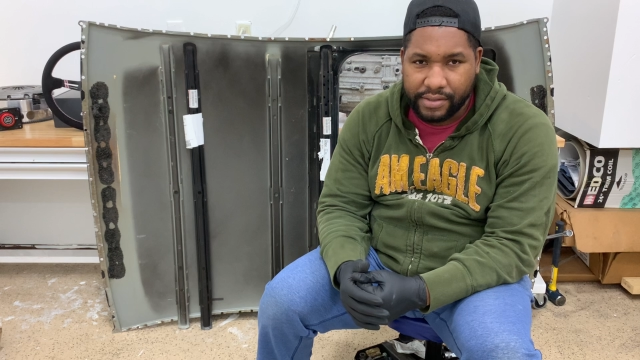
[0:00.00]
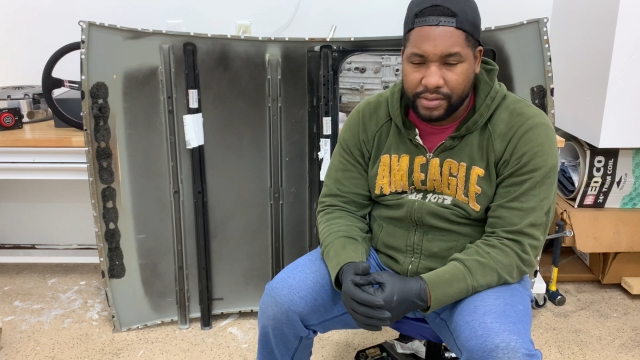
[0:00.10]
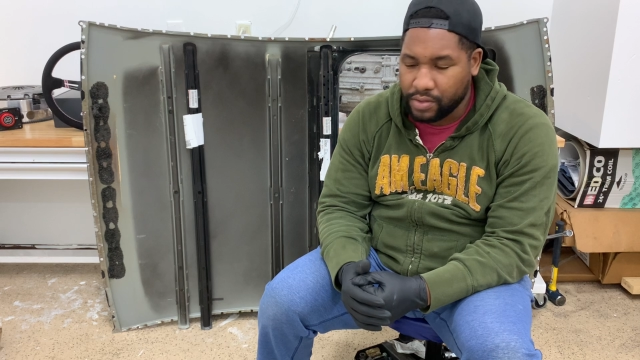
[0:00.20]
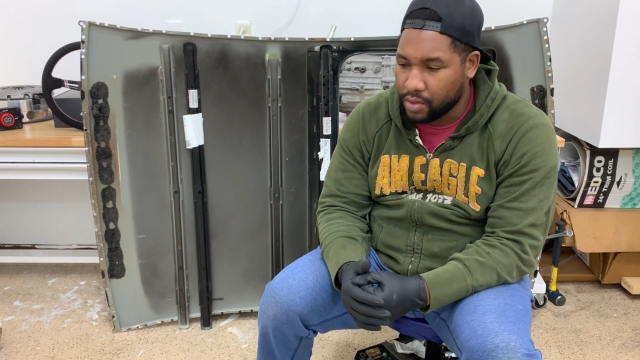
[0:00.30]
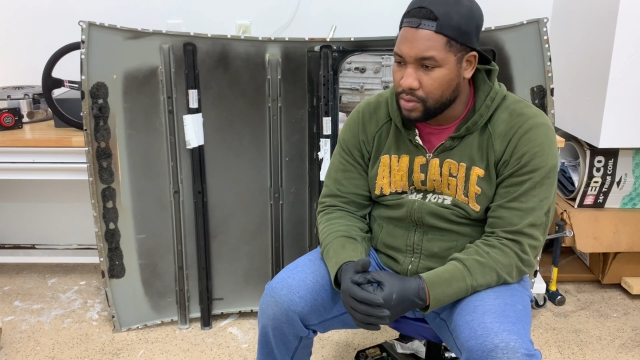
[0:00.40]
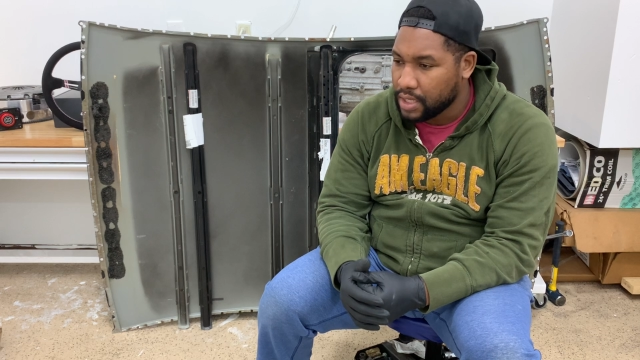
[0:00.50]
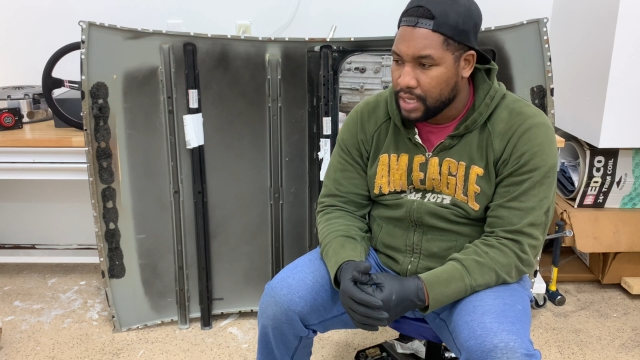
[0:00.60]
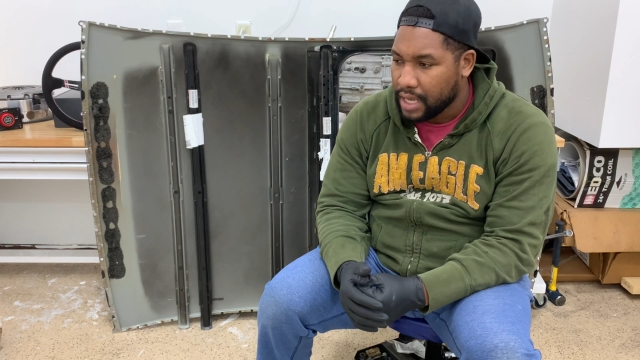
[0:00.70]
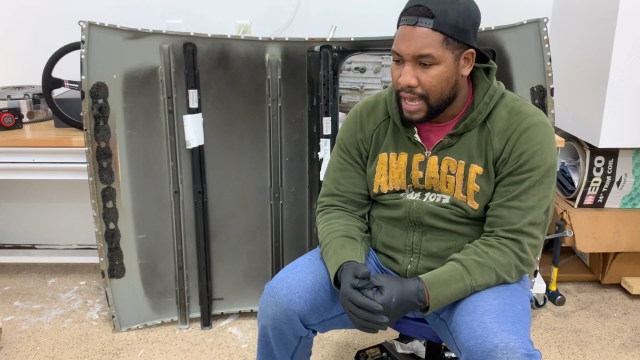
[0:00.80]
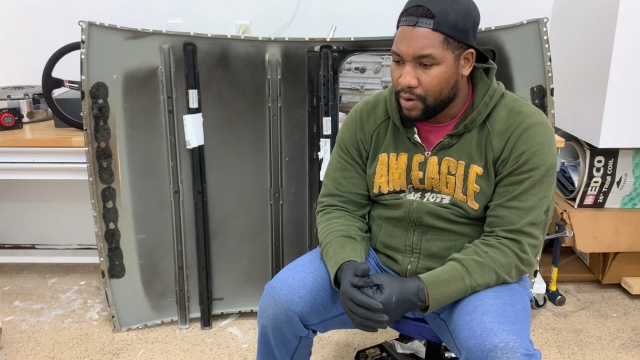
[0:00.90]
So
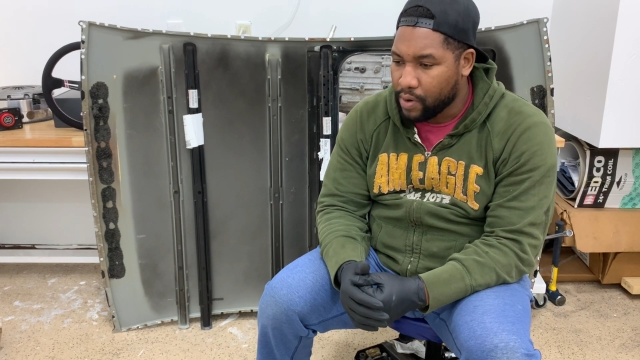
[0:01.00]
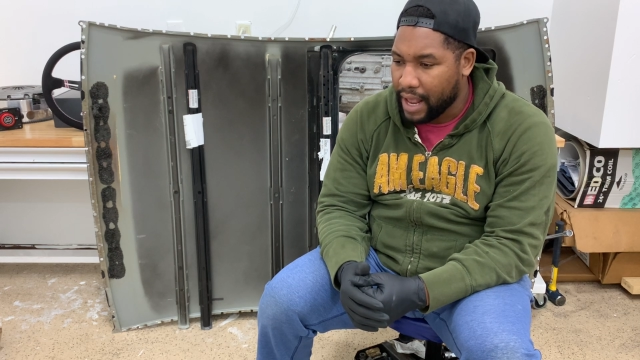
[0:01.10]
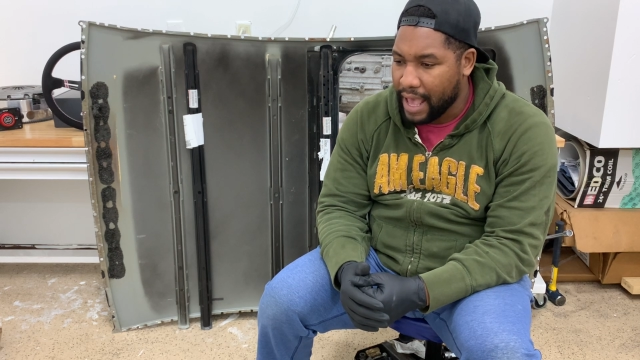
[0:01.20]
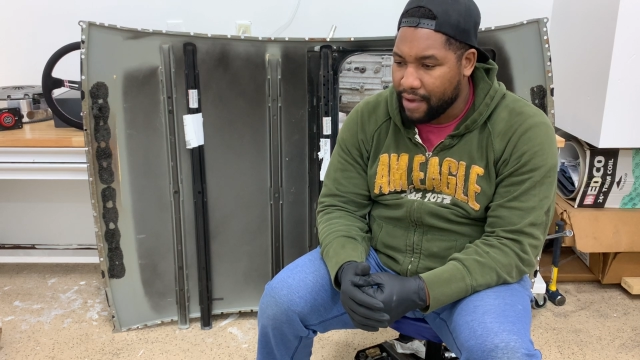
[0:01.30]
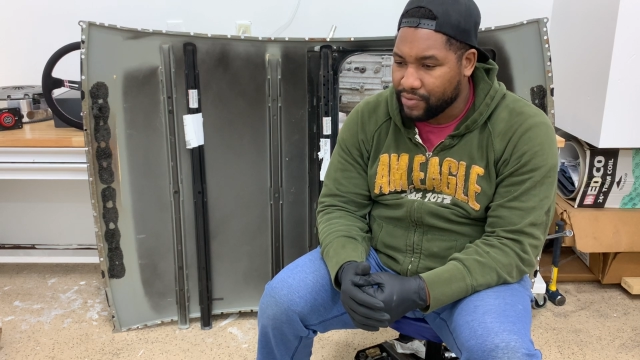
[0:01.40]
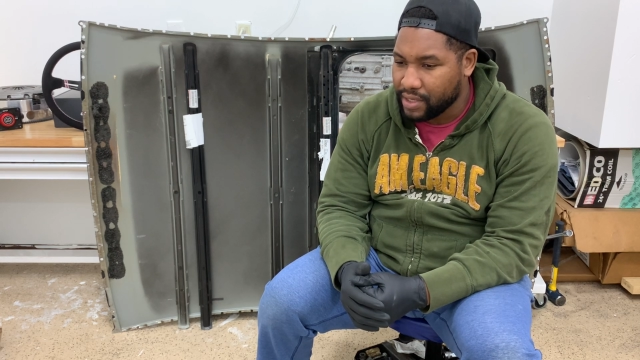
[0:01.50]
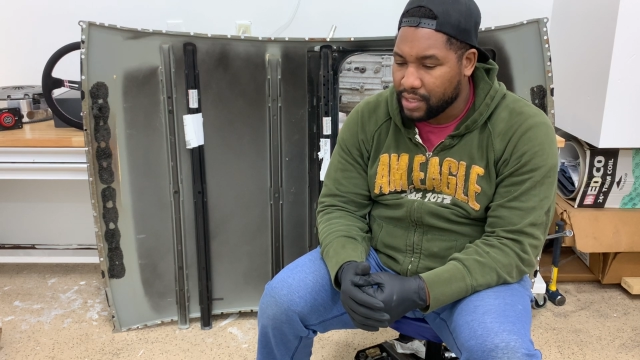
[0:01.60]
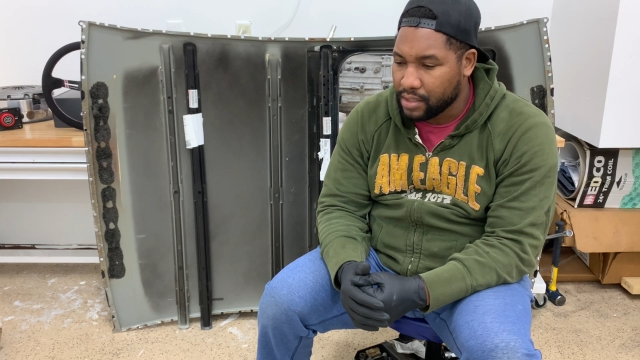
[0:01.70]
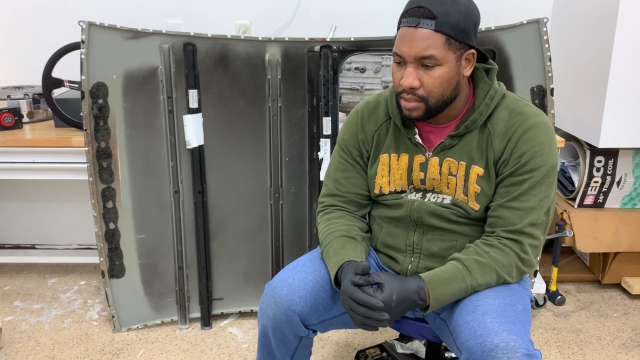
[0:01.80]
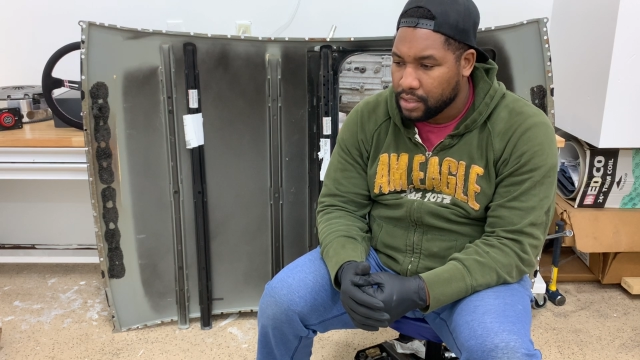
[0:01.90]
I don't want to have to